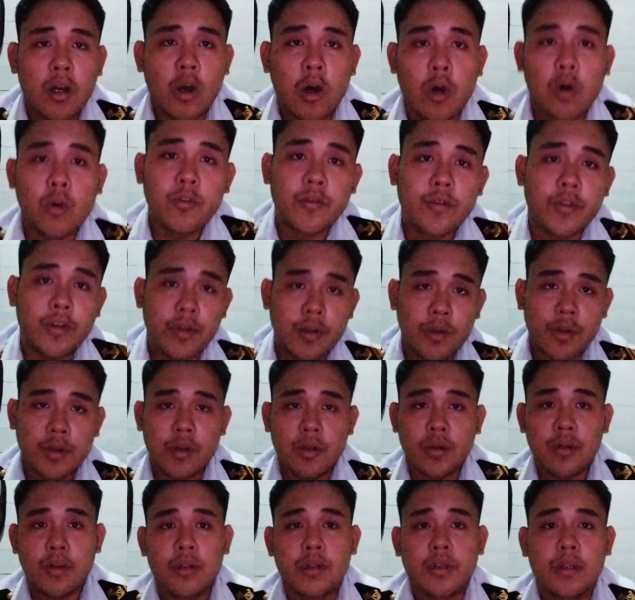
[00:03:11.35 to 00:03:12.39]
over
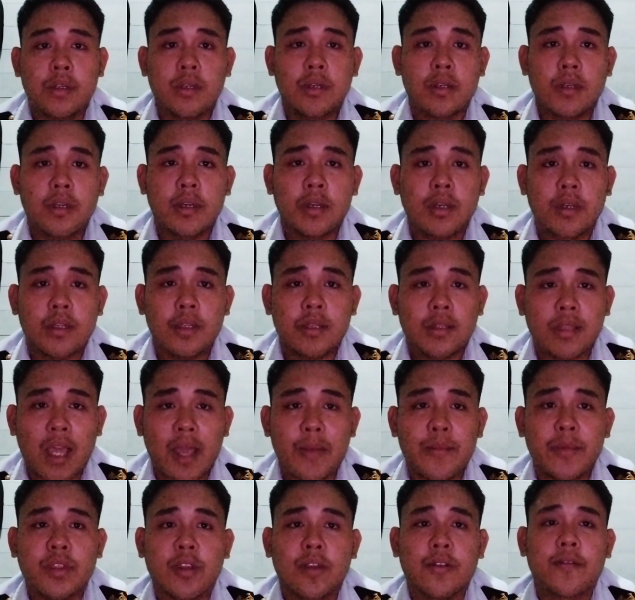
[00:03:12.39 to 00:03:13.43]

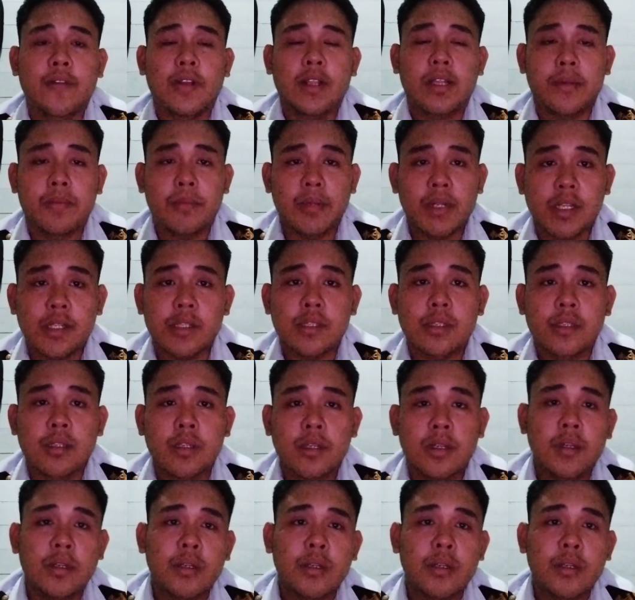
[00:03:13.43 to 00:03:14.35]
time interval in minutes.